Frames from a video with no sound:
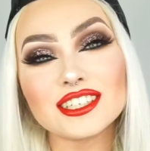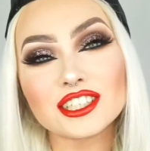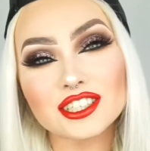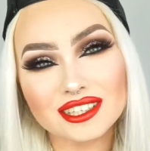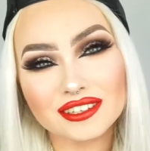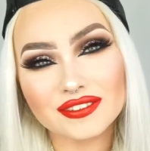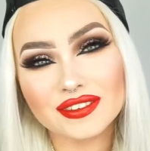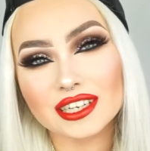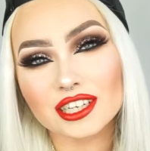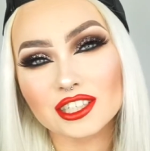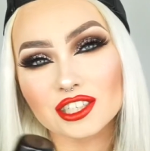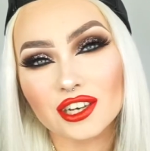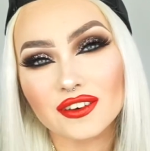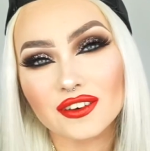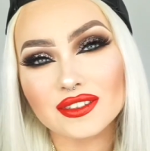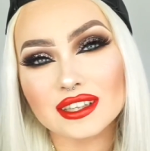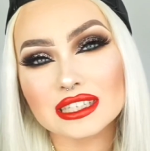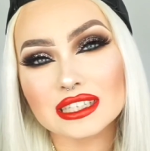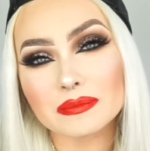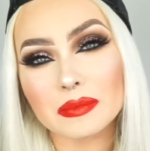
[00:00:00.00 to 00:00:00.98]
Just to finish
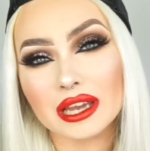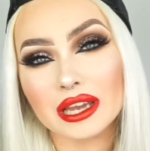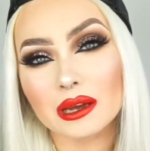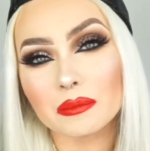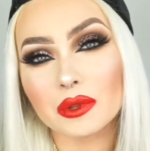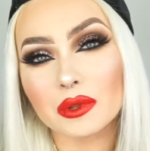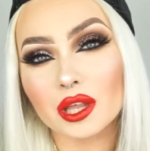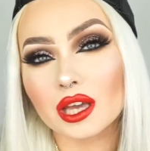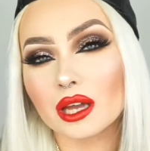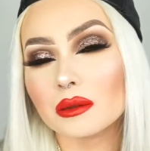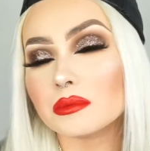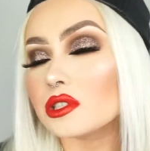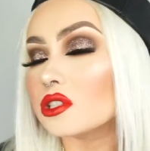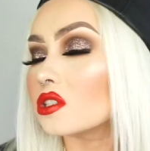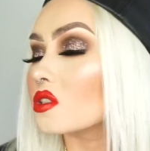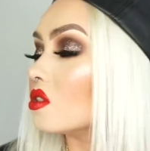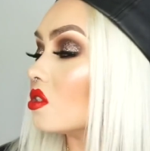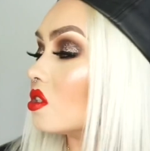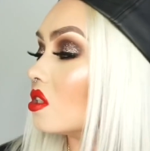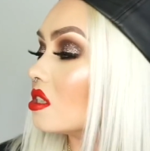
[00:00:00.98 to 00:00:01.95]
off this makeup look, I'm just
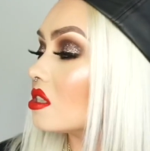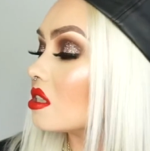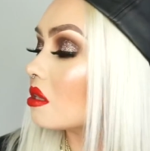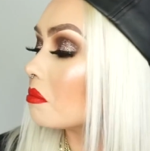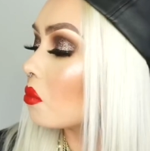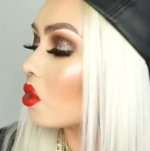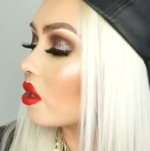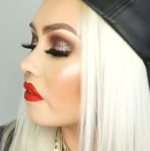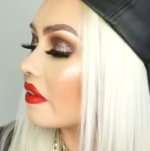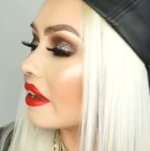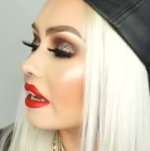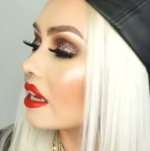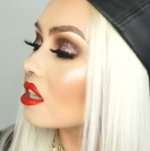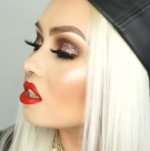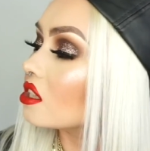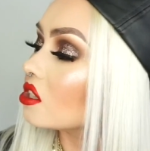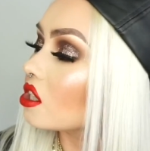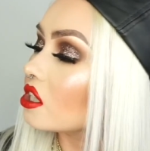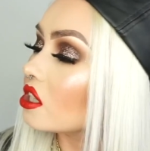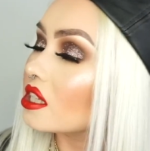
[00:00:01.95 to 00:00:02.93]
going to use the Morphe
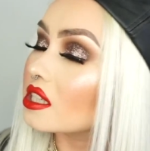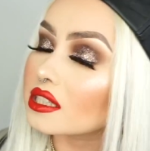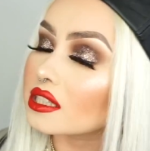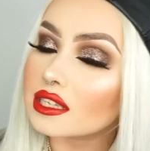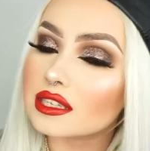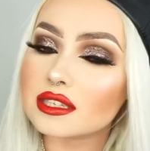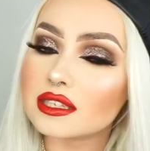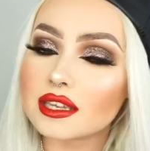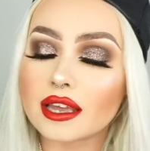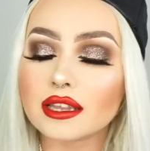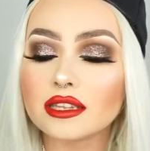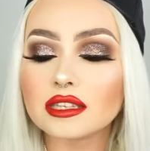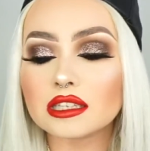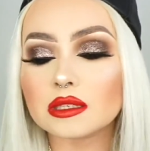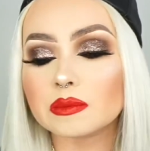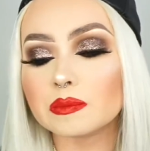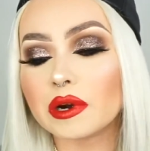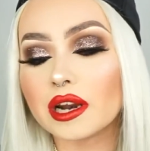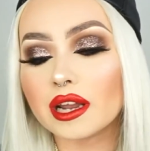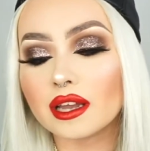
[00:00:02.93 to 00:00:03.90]
Continuous Setting
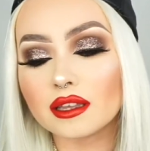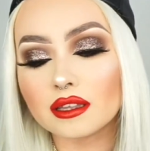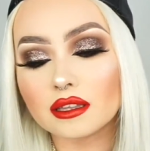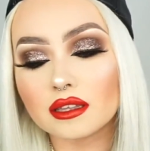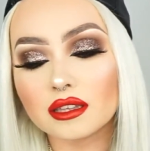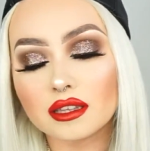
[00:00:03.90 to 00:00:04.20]
Spray.